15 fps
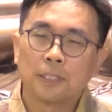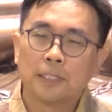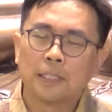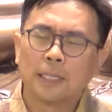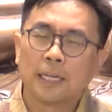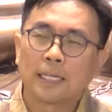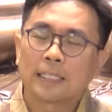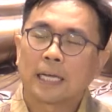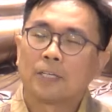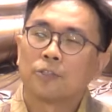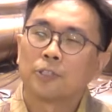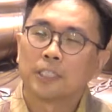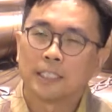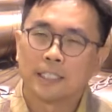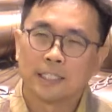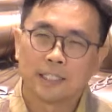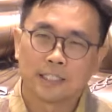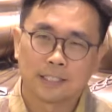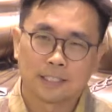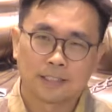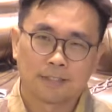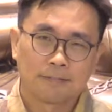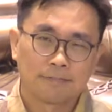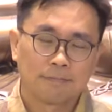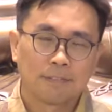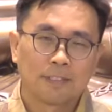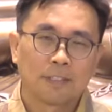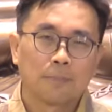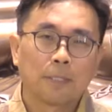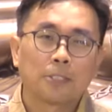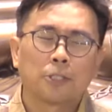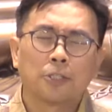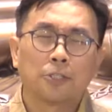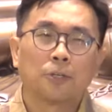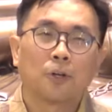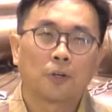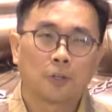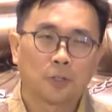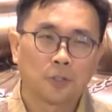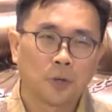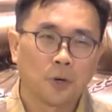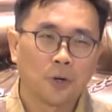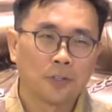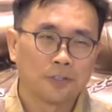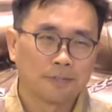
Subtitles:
in the next 100 years. Make sure you lock your door.